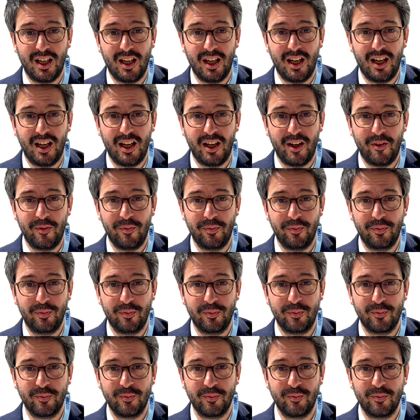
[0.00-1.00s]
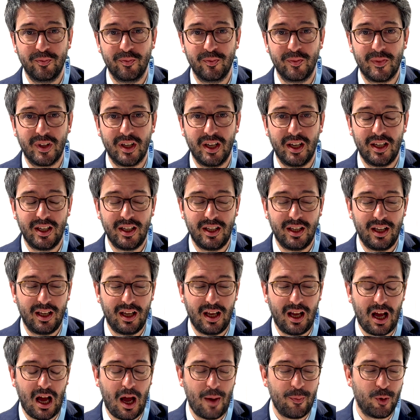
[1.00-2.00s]
um,
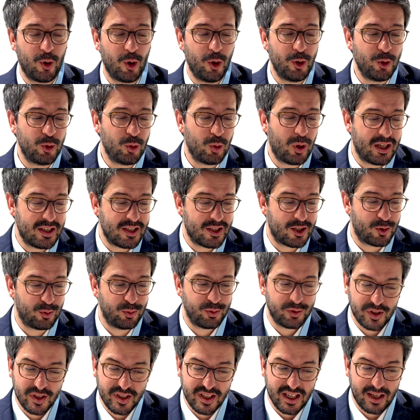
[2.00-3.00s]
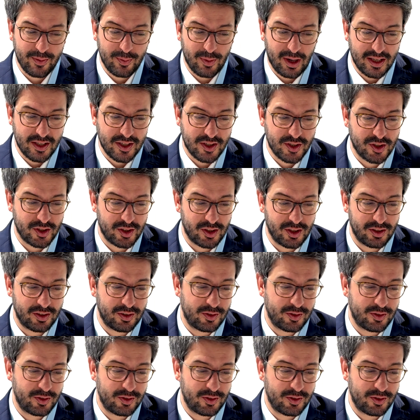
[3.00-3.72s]
I'm going to answer the same answer